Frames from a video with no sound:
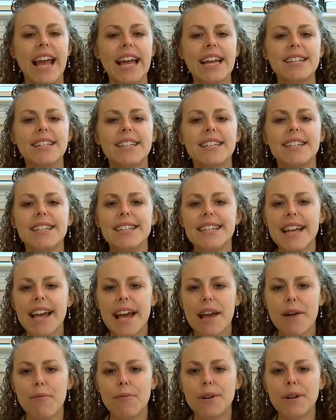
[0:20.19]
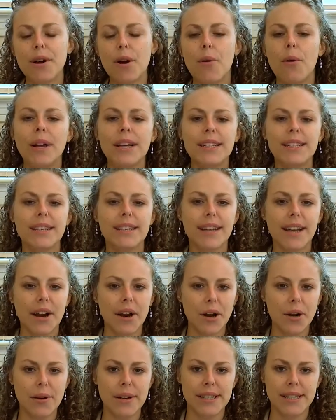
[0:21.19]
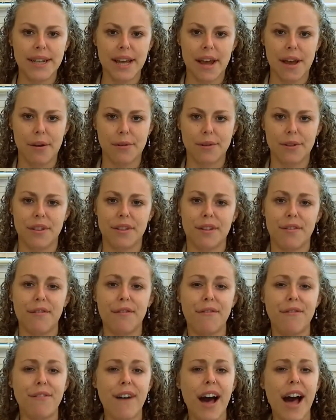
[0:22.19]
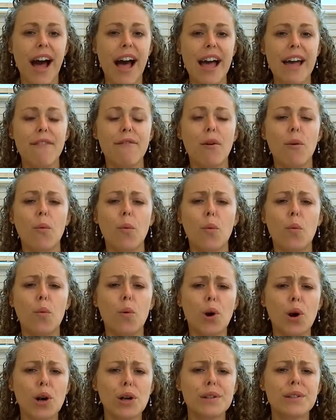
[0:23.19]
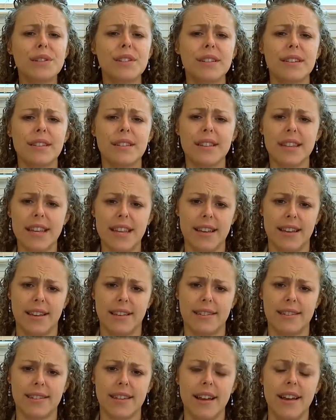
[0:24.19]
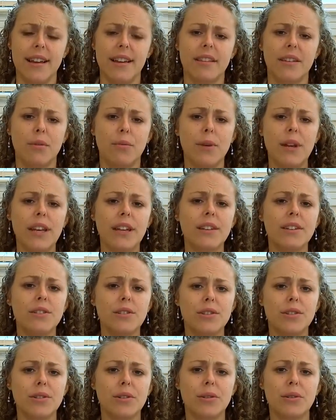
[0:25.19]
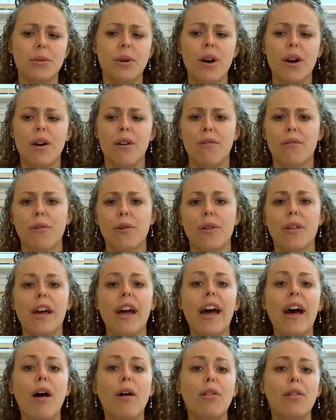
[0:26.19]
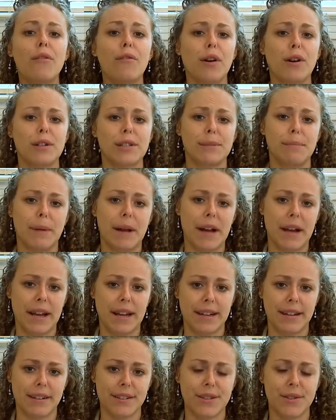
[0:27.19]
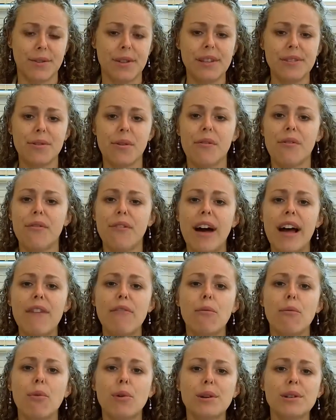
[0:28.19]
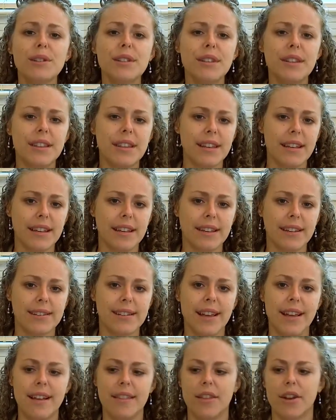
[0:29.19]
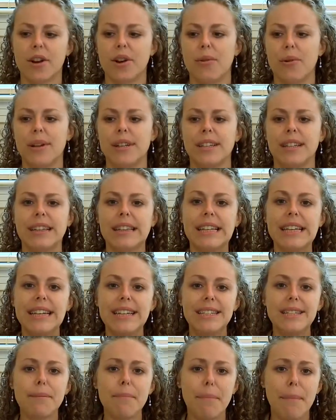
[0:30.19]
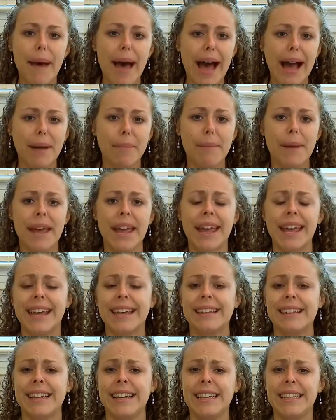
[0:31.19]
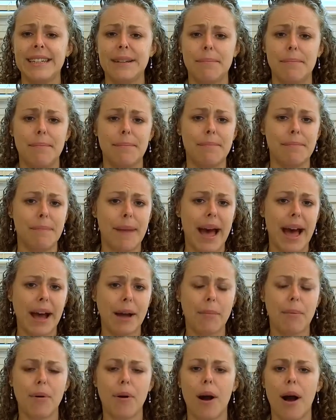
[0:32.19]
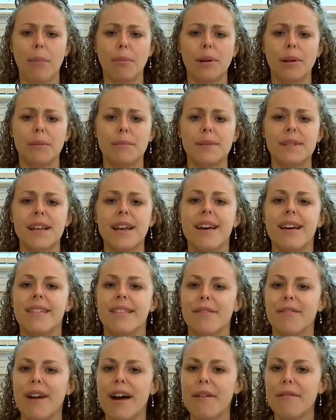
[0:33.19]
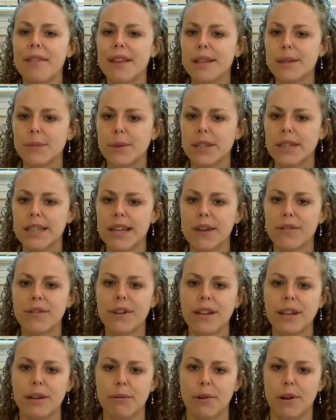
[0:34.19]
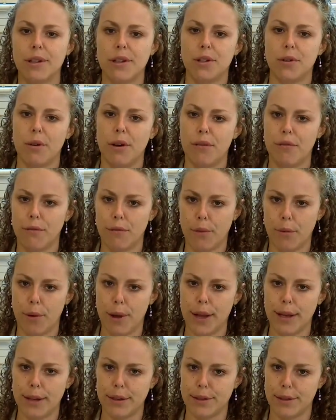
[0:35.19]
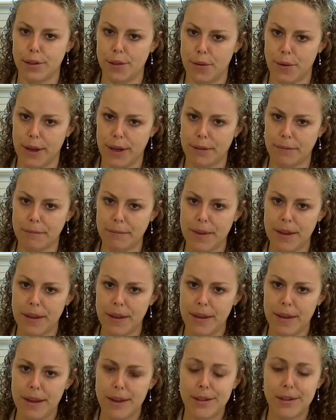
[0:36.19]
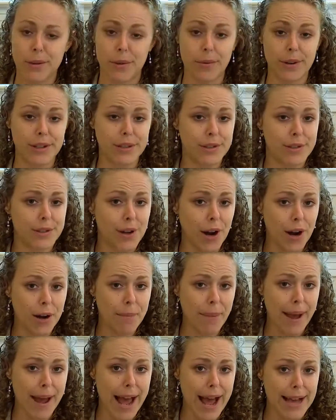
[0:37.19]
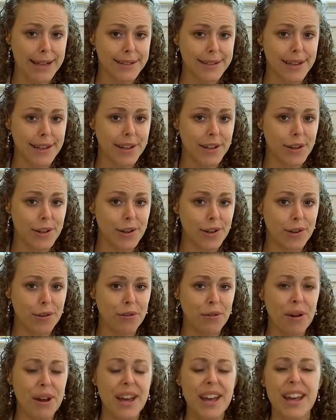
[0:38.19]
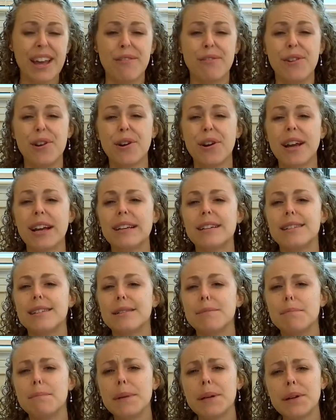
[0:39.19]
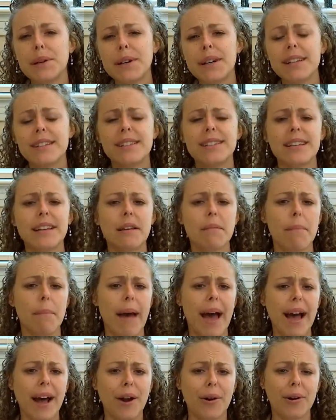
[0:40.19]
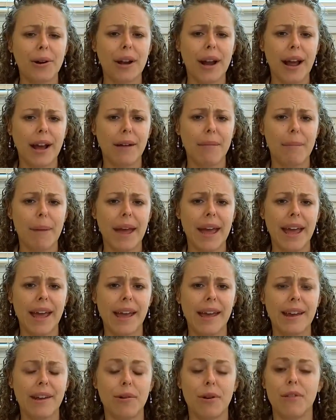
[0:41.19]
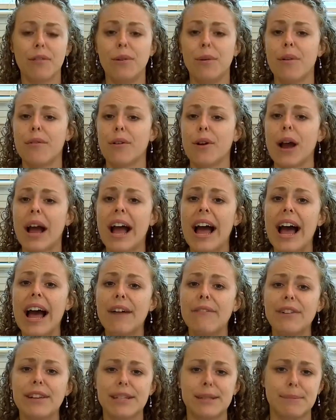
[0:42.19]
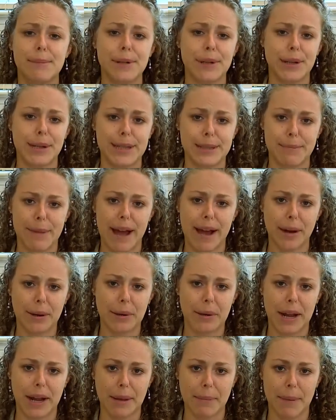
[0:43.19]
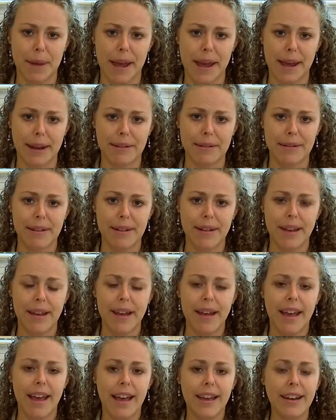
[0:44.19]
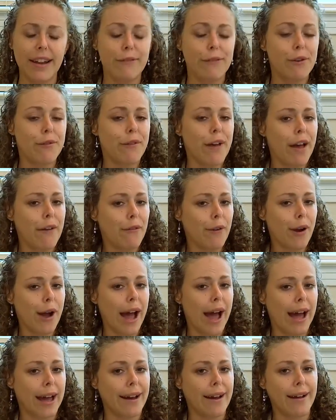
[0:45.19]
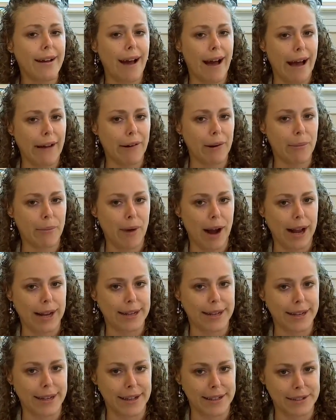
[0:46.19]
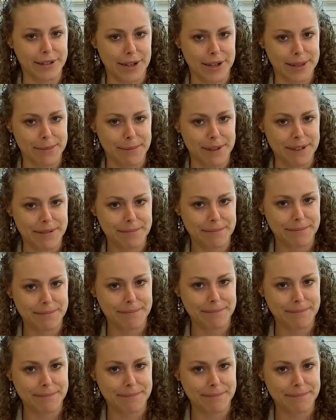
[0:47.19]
And today we're going to narrow it down to the 5 worst things that we can do for the health of our spine. So these are the 5 worst things that are going to lead to back pain, lead to back problems, the 5 things we definitely want to avoid doing. So I want to start by asking you if you're experiencing back or neck pain, or if you ever have experienced back or neck pain, and if you've ever had a chiropractic adjustment.